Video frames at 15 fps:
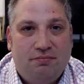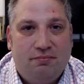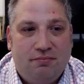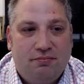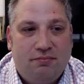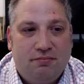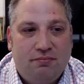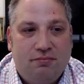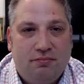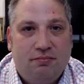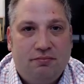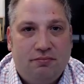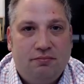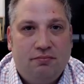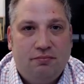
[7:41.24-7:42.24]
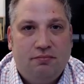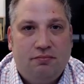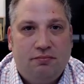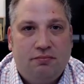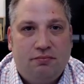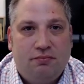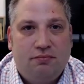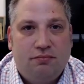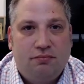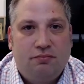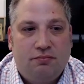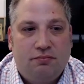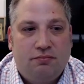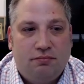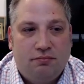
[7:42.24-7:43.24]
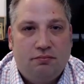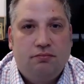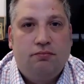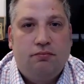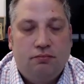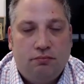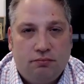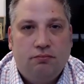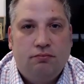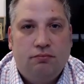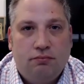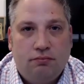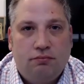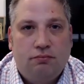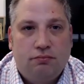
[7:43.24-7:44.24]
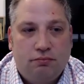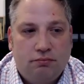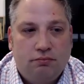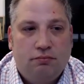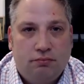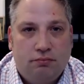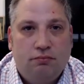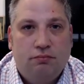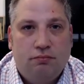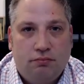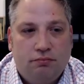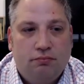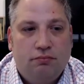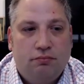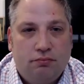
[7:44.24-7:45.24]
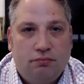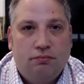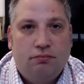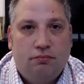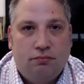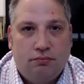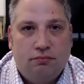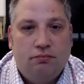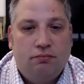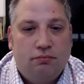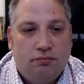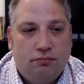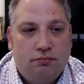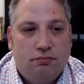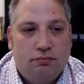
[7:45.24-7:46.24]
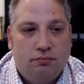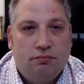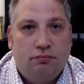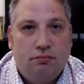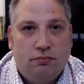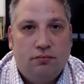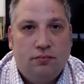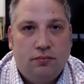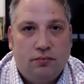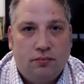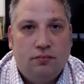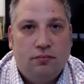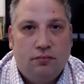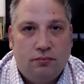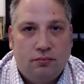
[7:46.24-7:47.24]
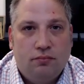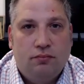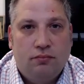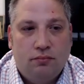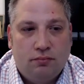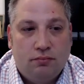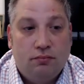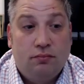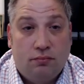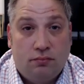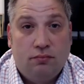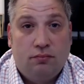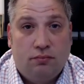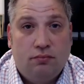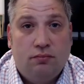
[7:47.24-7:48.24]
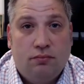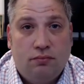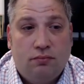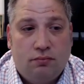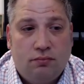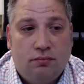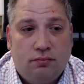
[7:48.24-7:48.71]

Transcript: This person isn't speaking.